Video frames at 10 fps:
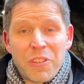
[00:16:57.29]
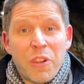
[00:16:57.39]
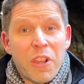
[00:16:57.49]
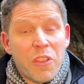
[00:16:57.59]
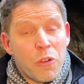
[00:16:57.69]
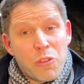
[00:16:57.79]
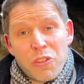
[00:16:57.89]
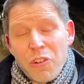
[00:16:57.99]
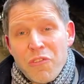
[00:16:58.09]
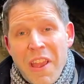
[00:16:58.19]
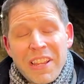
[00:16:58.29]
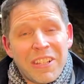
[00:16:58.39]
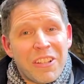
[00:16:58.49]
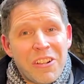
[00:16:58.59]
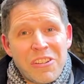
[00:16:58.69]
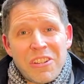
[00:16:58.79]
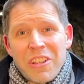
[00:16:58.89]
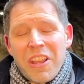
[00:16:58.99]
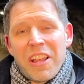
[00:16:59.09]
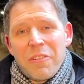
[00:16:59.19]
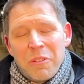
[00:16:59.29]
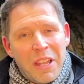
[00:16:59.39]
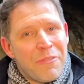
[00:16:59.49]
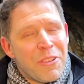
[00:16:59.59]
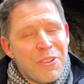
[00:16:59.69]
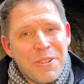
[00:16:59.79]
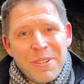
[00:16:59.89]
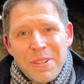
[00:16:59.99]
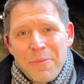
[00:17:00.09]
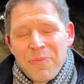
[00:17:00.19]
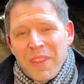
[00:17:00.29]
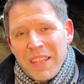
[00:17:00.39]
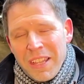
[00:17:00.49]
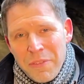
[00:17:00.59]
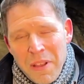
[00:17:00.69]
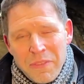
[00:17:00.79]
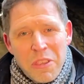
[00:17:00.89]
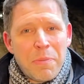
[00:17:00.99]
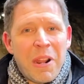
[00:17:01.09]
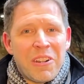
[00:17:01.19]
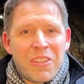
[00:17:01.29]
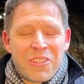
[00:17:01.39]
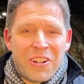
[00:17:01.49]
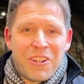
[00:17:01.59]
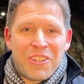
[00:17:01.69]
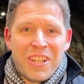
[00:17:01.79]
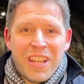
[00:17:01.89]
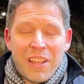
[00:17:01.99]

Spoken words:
So those who are regulars, love you, love having you part of the church.